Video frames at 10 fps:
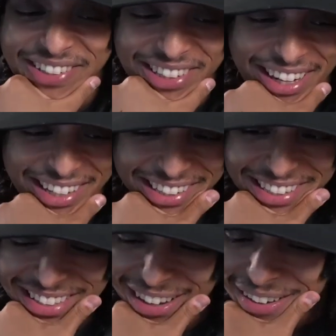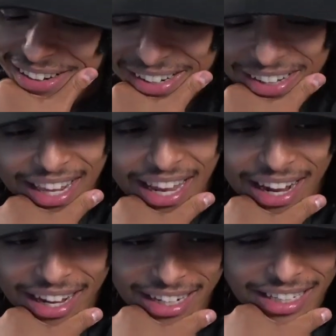it's been a lot of good eat stuff.
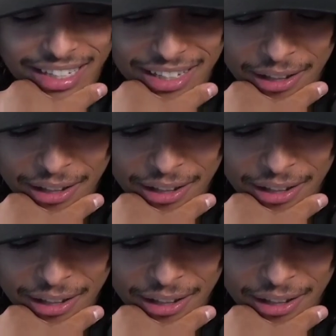Uh, Yo, they,